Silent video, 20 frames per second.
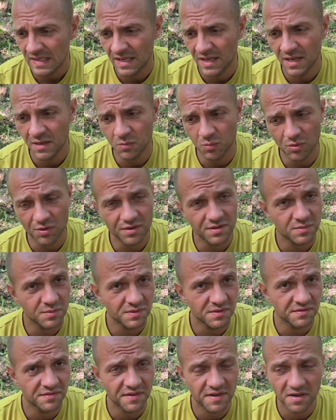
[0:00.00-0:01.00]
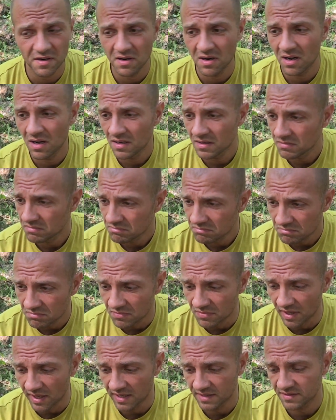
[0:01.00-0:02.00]
It works with a ferro rod.
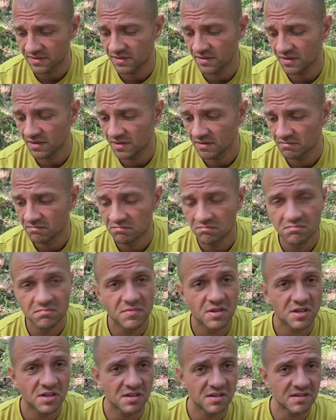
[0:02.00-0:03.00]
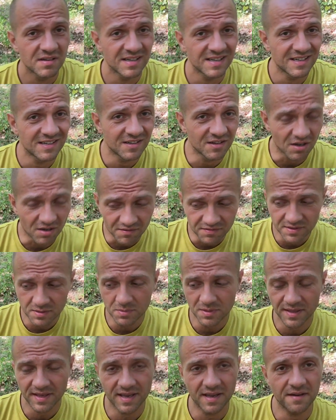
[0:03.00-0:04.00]
That's good.
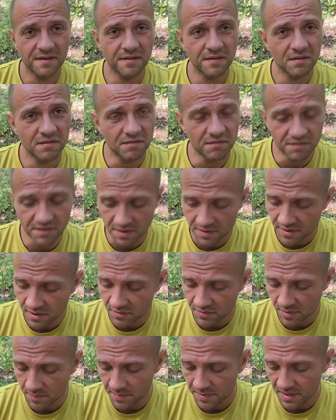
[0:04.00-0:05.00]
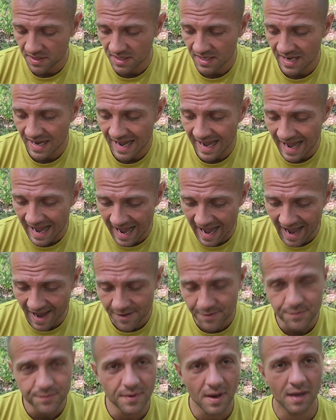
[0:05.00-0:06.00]
Comfortable handle, very grippy. I
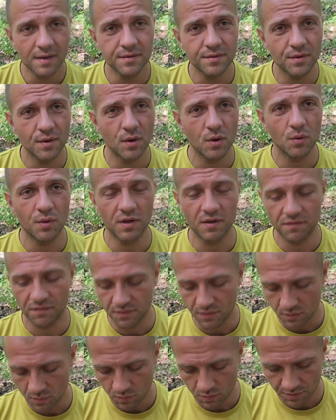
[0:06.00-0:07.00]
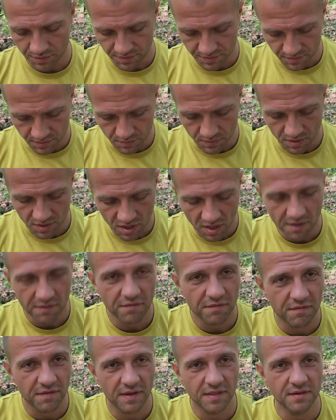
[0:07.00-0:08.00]
do not know if you were to cut
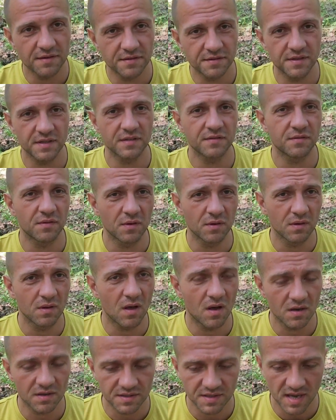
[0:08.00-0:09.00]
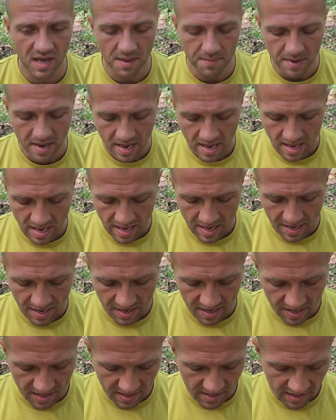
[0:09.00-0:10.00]
feather sticks for a long time,
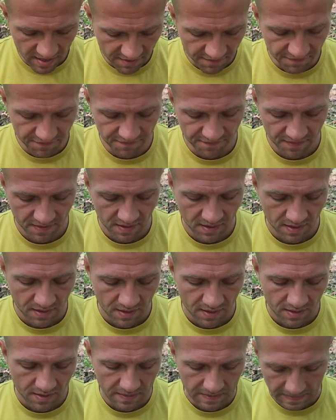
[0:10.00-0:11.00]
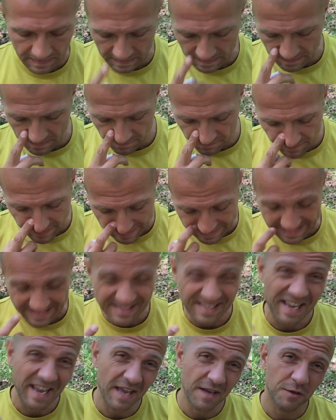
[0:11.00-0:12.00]
if the fact that
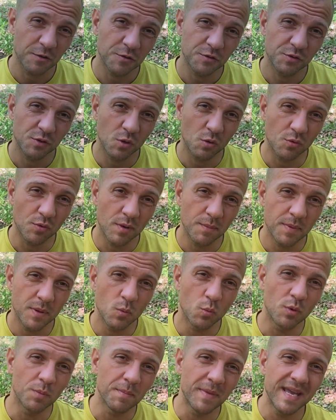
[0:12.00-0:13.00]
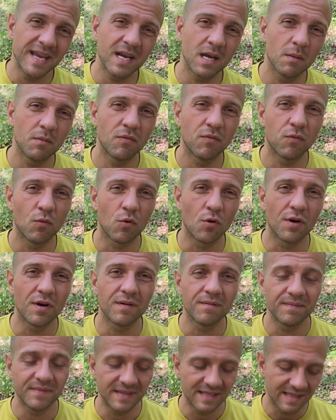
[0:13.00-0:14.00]
the handle is so grippy would make up for
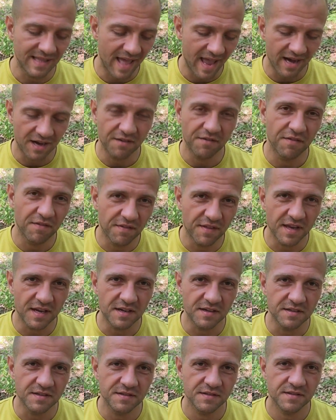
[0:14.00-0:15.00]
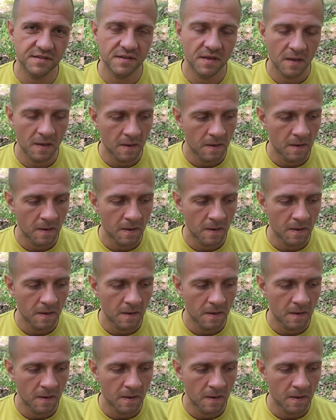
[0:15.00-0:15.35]
the lack of thickness.